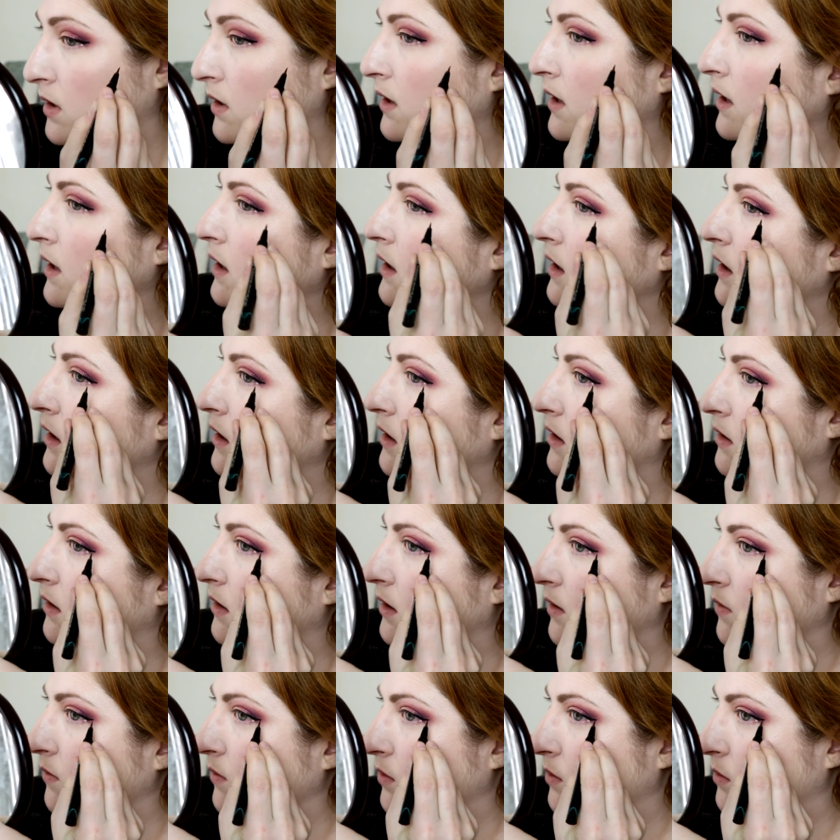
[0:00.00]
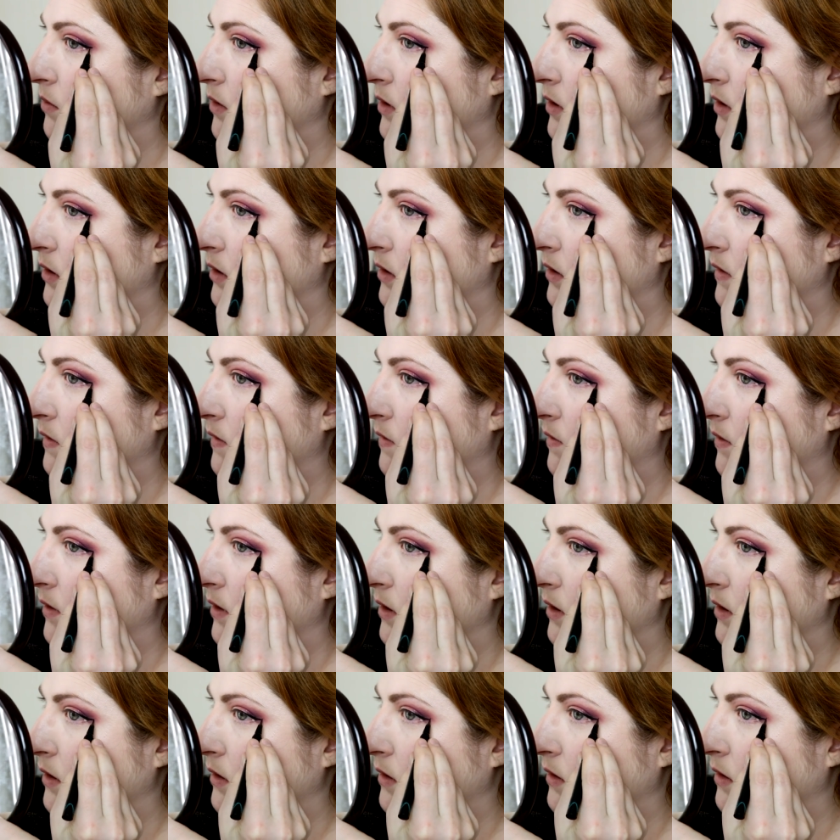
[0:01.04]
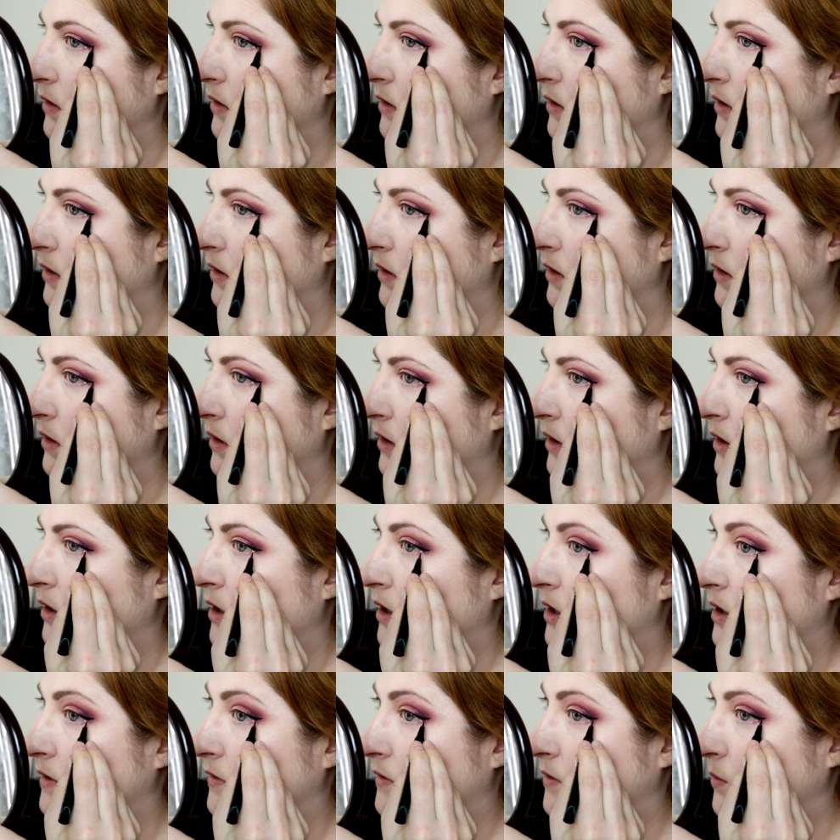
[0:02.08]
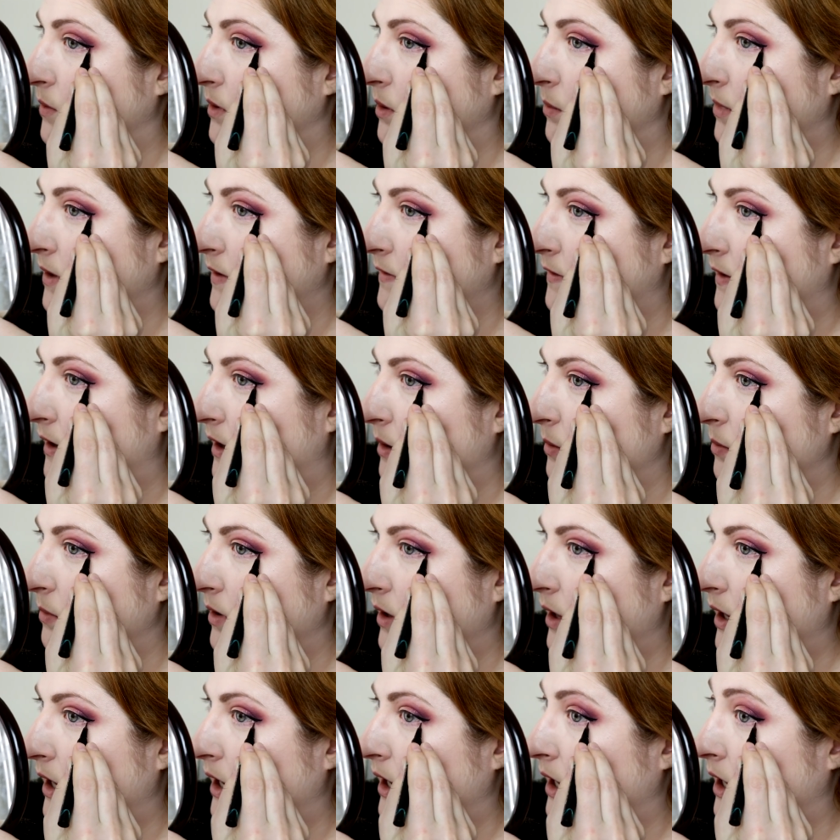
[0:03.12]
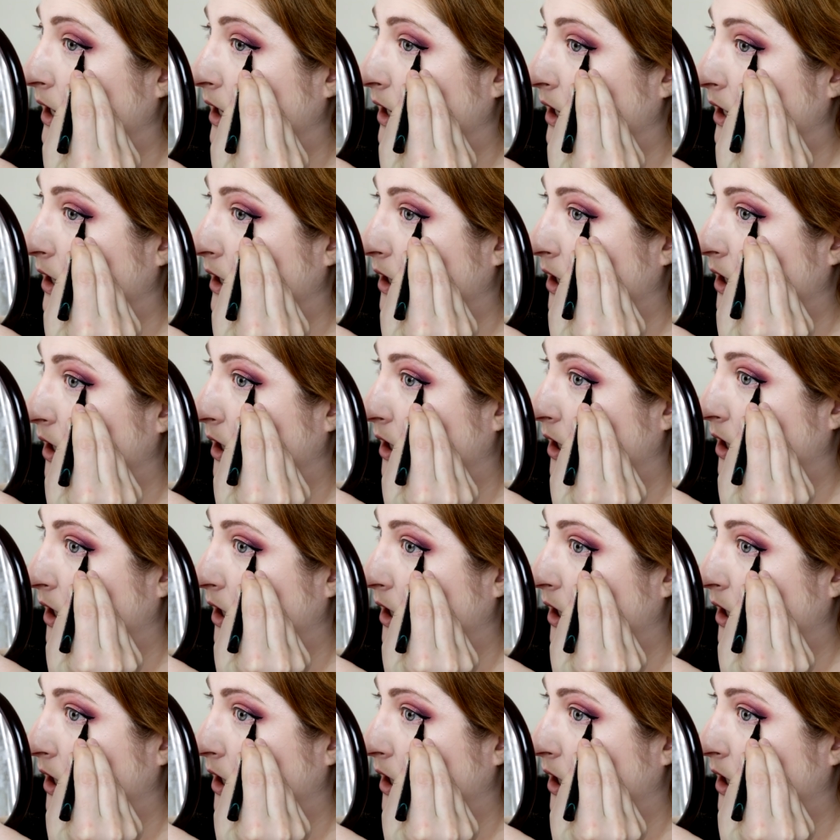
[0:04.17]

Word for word: Yeah, I ruined it. It's fine. So when you mess up, hey,